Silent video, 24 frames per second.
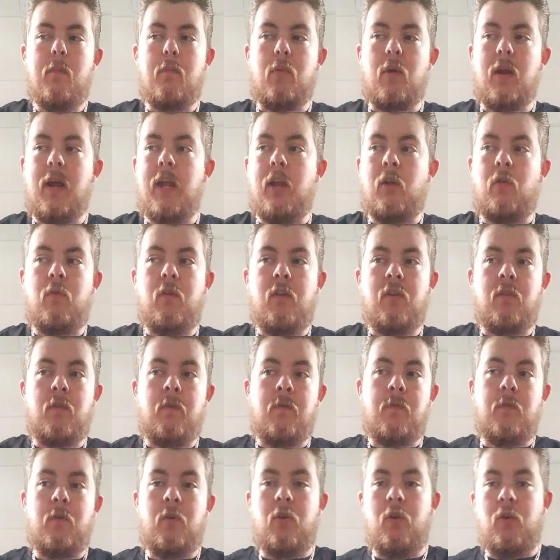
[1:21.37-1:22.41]
Brian
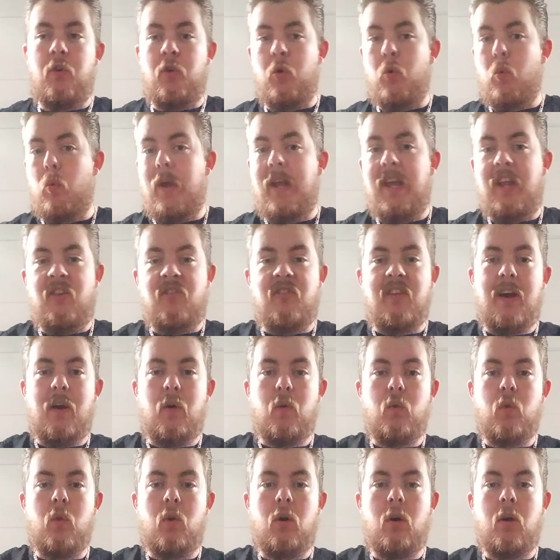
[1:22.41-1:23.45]
Christopher, New Age
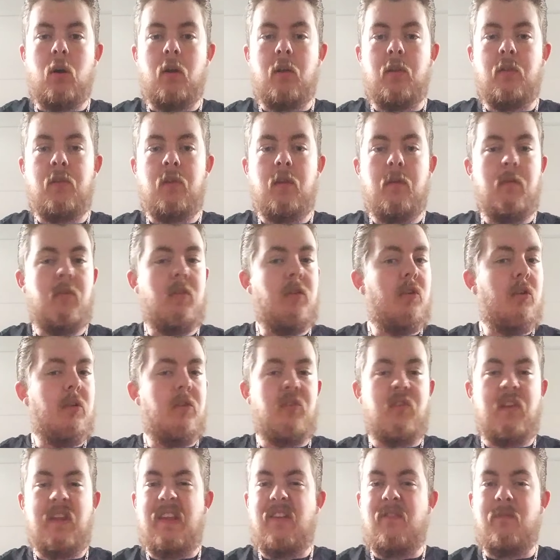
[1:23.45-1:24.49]
Outlaws,
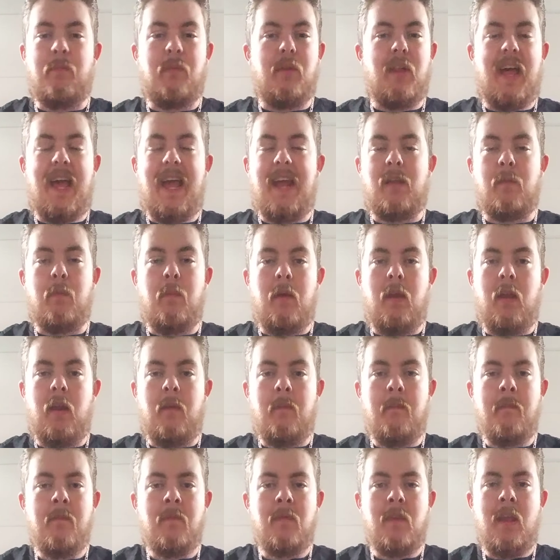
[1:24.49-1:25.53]
Steve
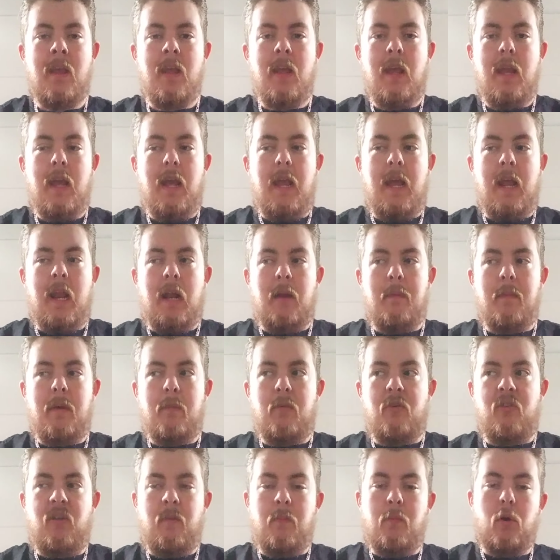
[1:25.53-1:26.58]
Blackman, and I
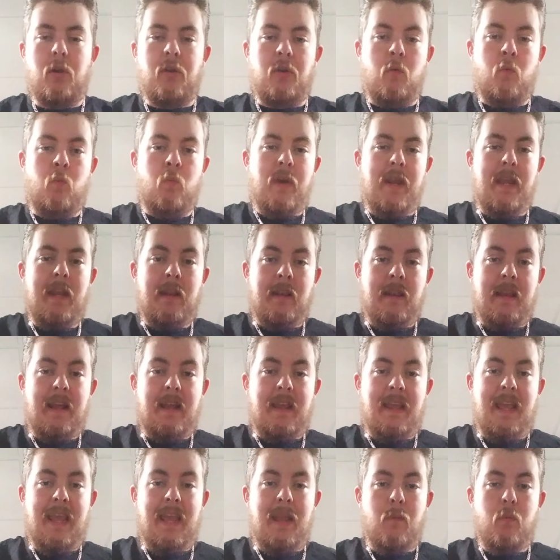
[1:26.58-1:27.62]
remember she bought the ring that
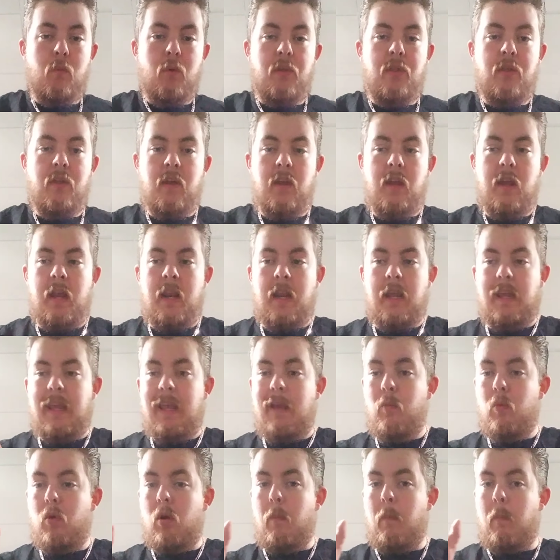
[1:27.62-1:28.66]
came with it, and it
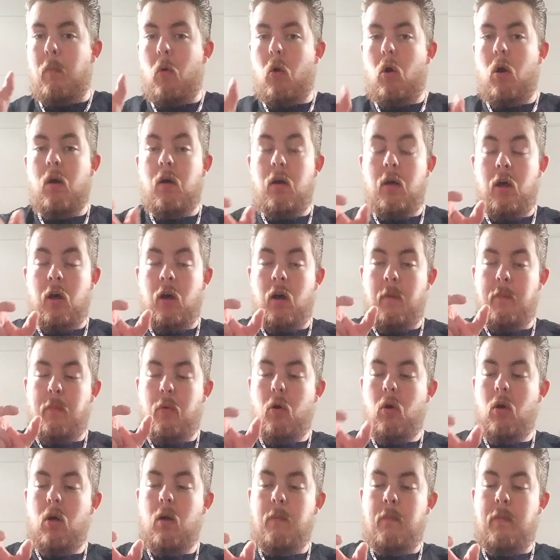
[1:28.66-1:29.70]
came with a ball, uh,
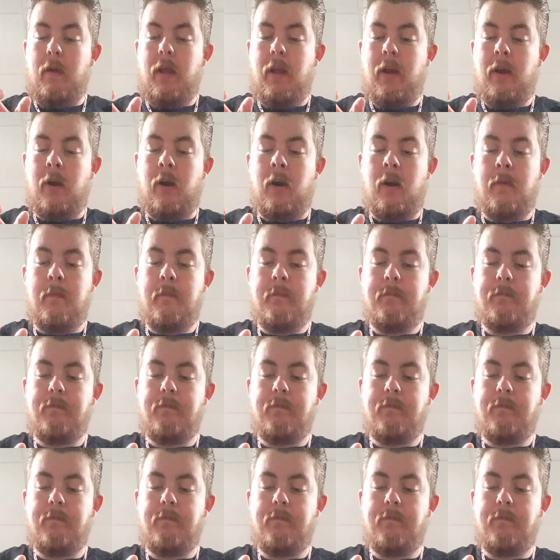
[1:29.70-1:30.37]
Paul Bear